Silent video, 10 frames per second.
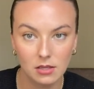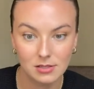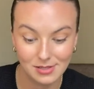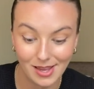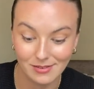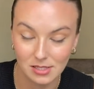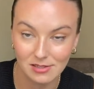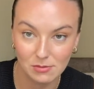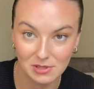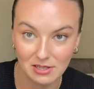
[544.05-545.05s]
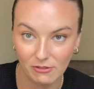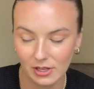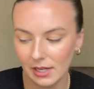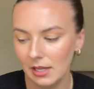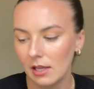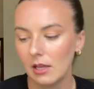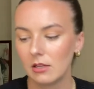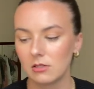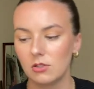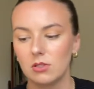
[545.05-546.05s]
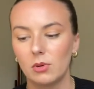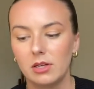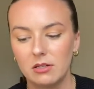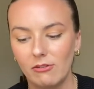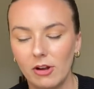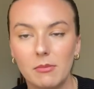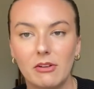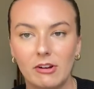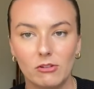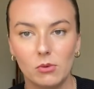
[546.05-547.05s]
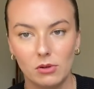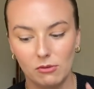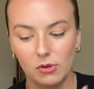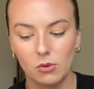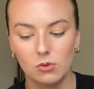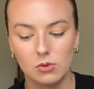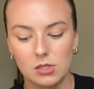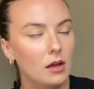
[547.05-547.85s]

scents specifically because I just wanted to find my favorite one of those.